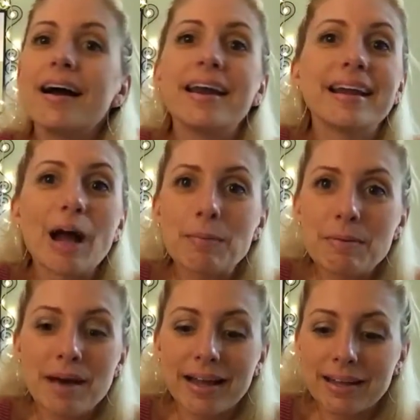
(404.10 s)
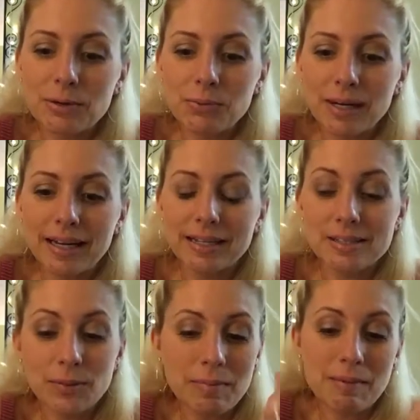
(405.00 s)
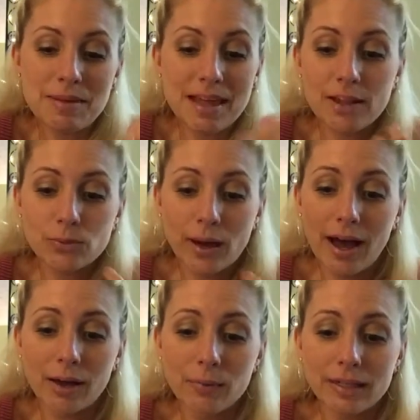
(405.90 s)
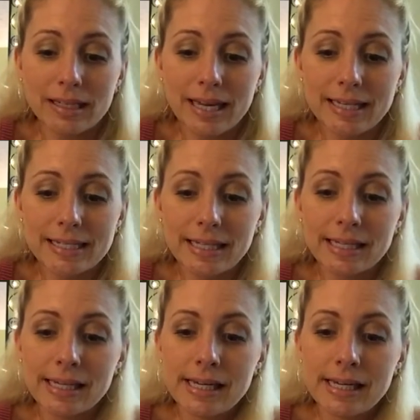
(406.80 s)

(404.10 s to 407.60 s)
and it got me back into reading. So maybe that's why I really liked it.